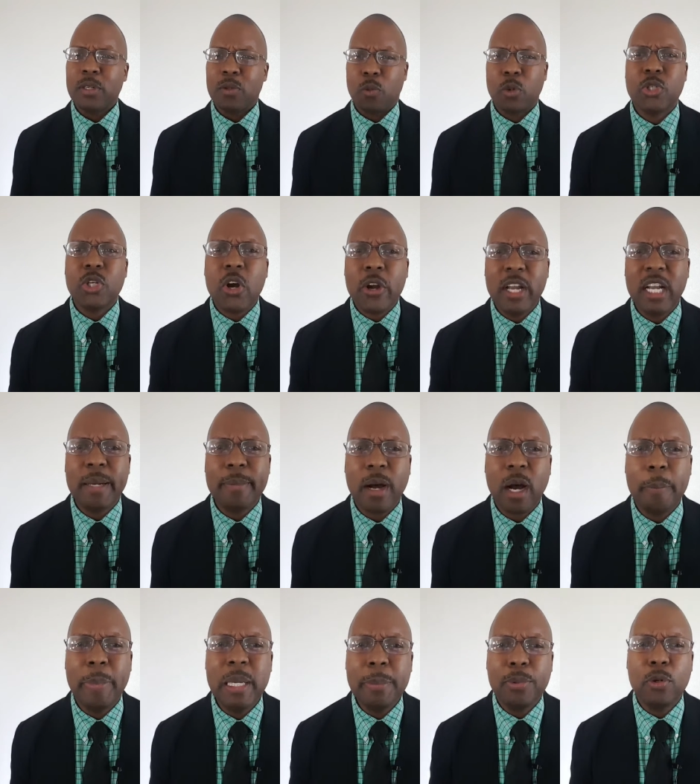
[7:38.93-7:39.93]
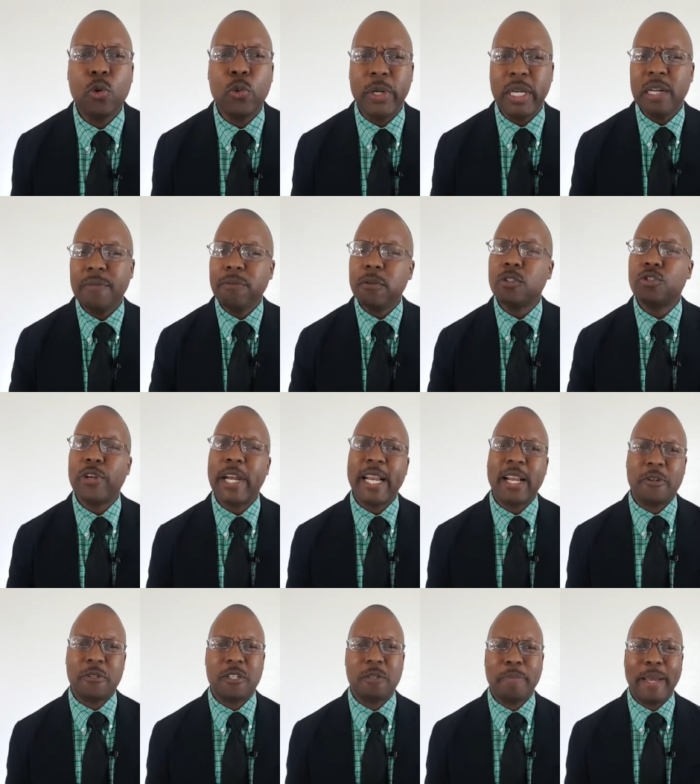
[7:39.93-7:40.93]
We're talking about people who infiltrate
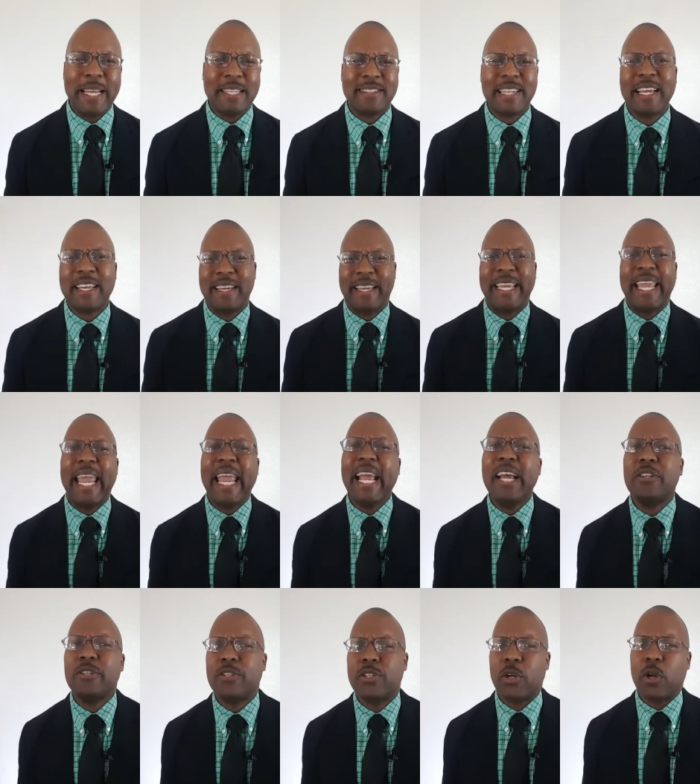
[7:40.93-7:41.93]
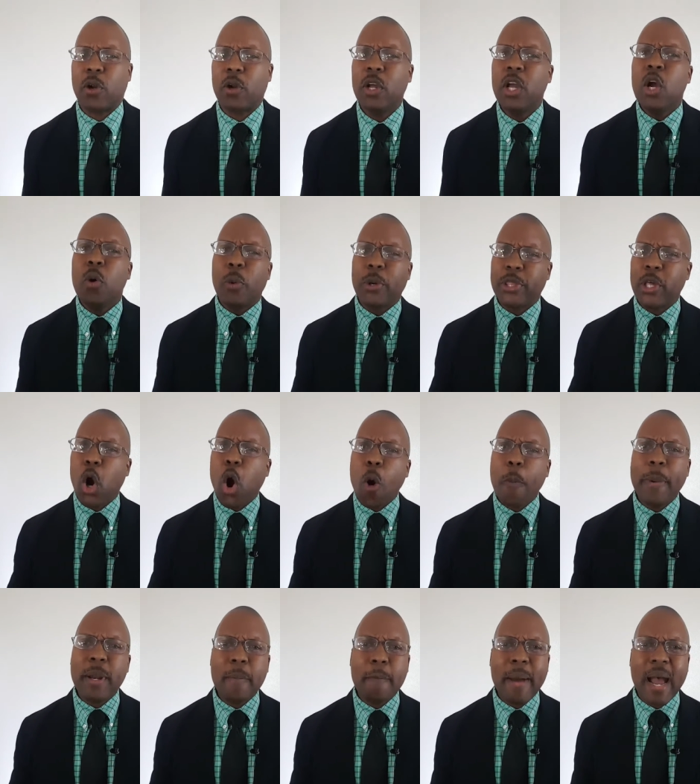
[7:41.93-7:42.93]
our space like a cancer with
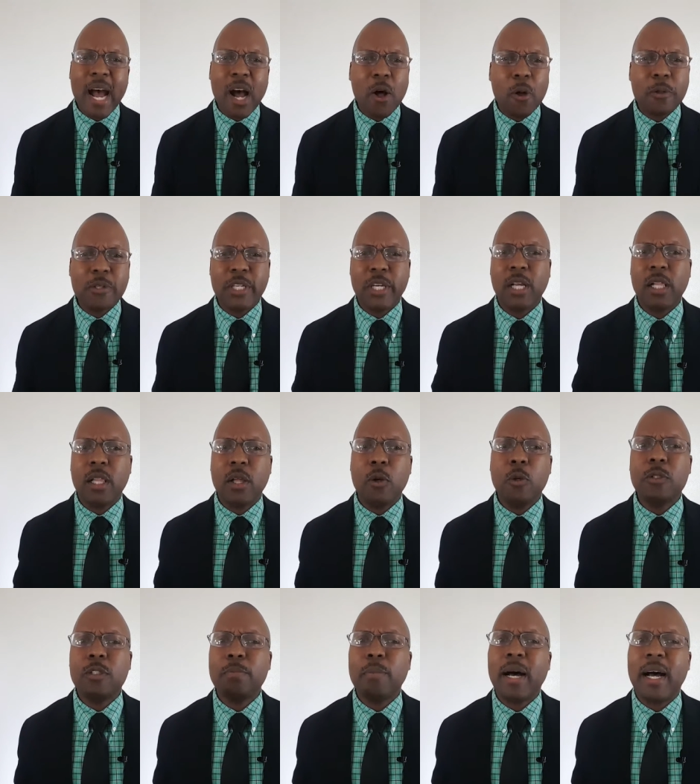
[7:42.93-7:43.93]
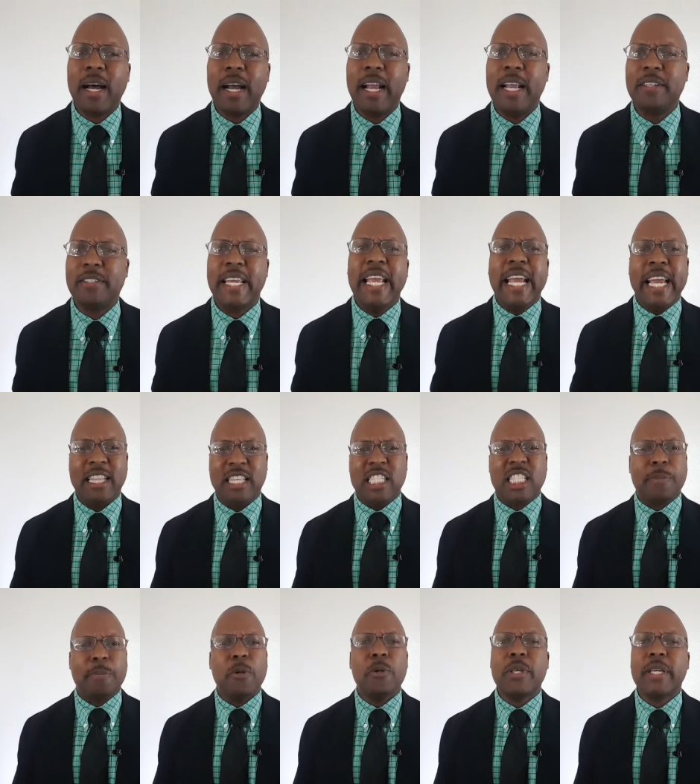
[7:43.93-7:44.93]
open mouths and closed minds, and they
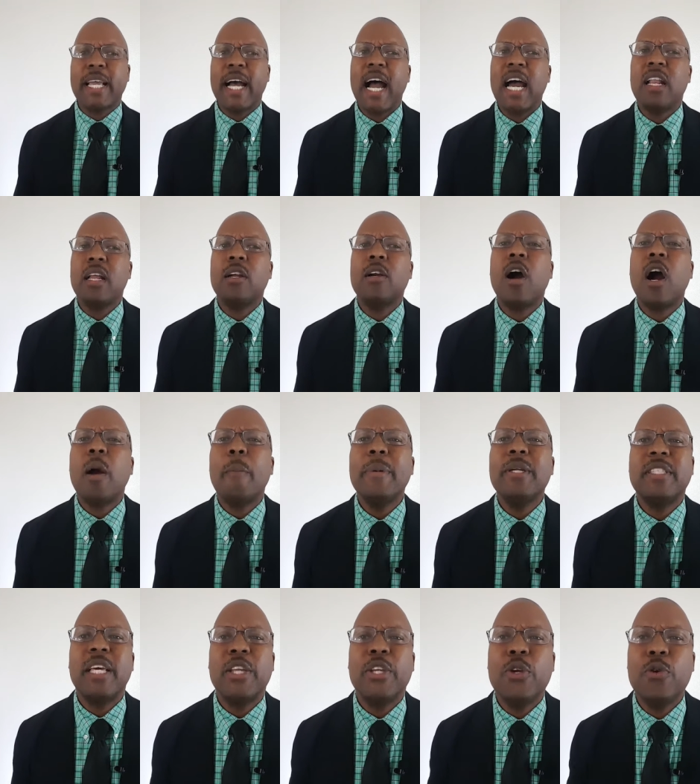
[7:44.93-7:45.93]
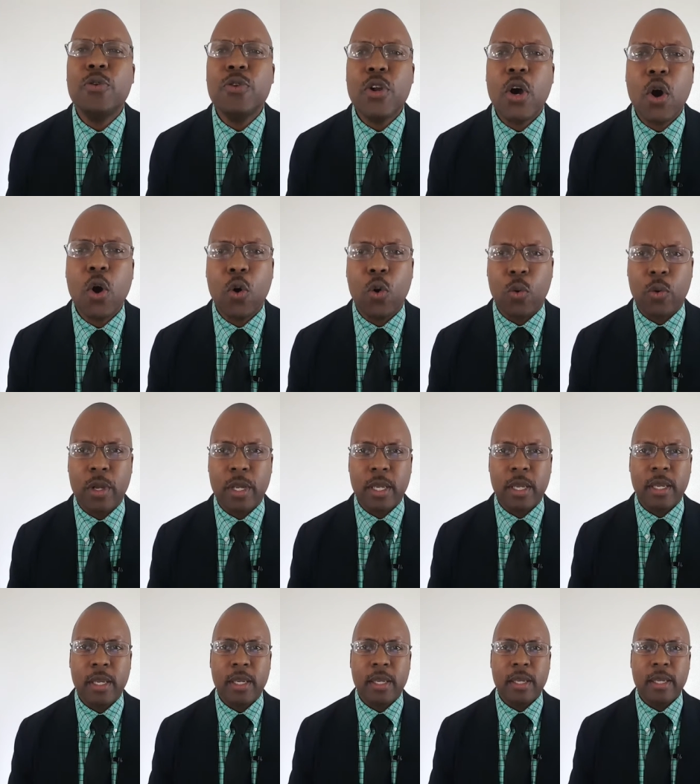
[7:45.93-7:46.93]
spew the kind of garbage that you know
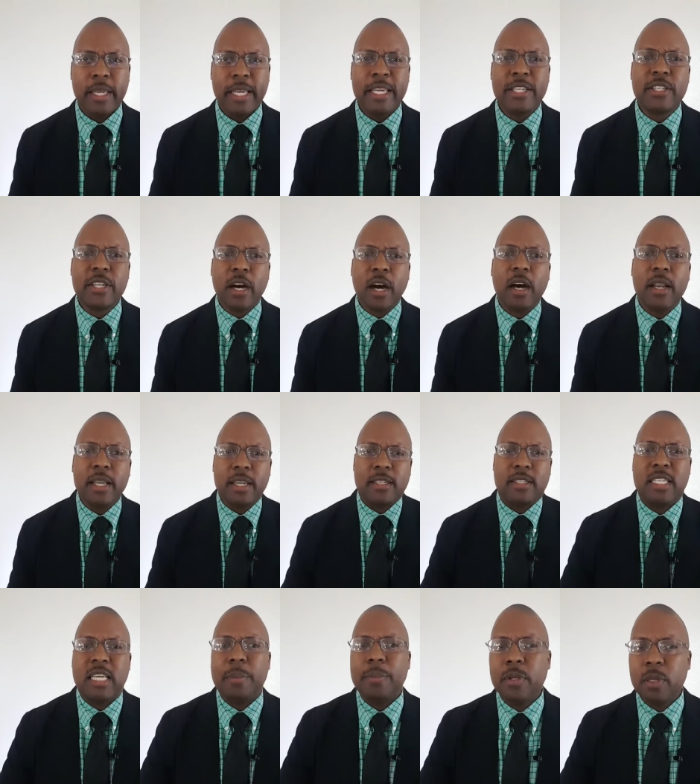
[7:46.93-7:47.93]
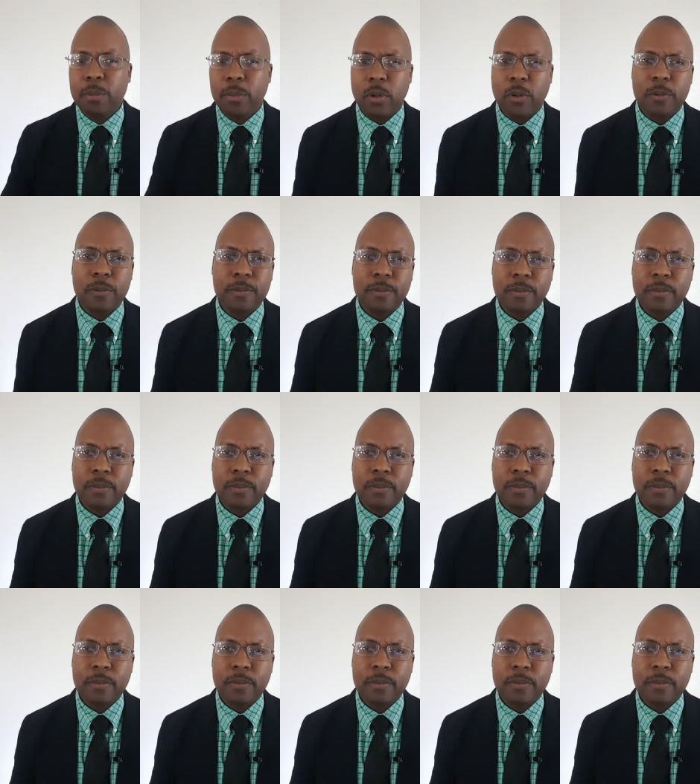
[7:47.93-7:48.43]
is unacceptable.